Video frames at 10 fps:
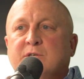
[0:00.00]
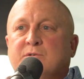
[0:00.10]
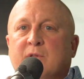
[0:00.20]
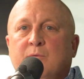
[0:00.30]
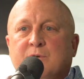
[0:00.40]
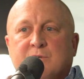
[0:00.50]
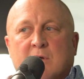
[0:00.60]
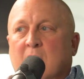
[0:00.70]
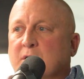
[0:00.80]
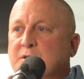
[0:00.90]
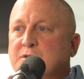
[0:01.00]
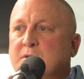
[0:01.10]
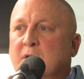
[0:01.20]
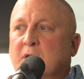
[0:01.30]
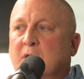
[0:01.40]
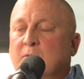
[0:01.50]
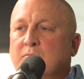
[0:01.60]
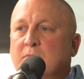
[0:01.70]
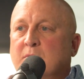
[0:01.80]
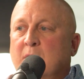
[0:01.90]
right? So they went to college
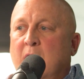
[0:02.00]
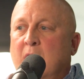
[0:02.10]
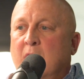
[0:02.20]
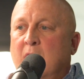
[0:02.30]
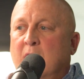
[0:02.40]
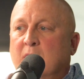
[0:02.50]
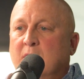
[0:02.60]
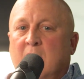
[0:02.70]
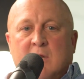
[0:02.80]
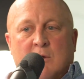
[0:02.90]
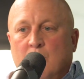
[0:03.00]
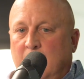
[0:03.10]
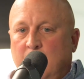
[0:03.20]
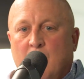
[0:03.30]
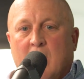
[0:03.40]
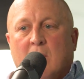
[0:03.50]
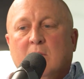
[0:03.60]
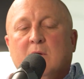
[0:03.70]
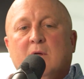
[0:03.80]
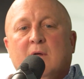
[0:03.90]
and did really
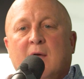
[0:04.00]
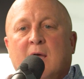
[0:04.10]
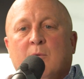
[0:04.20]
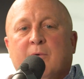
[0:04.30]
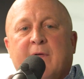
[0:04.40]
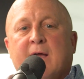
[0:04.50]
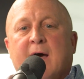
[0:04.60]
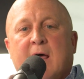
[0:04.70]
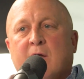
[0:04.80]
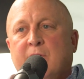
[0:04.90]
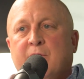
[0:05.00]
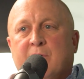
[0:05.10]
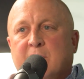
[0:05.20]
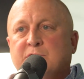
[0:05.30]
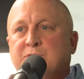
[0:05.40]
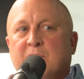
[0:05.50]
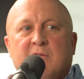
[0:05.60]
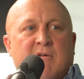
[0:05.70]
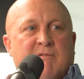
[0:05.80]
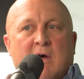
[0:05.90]
well. And when they got out in their
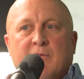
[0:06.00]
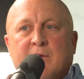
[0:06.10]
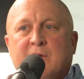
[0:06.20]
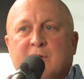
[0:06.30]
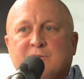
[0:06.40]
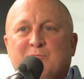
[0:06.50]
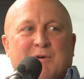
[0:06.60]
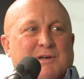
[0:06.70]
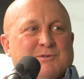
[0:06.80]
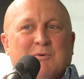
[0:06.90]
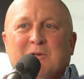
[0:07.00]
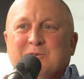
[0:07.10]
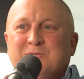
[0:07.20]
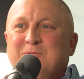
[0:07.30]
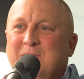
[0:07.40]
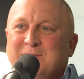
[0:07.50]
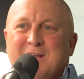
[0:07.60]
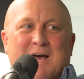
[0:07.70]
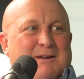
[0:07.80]
industry, they found that it doesn't pay as well as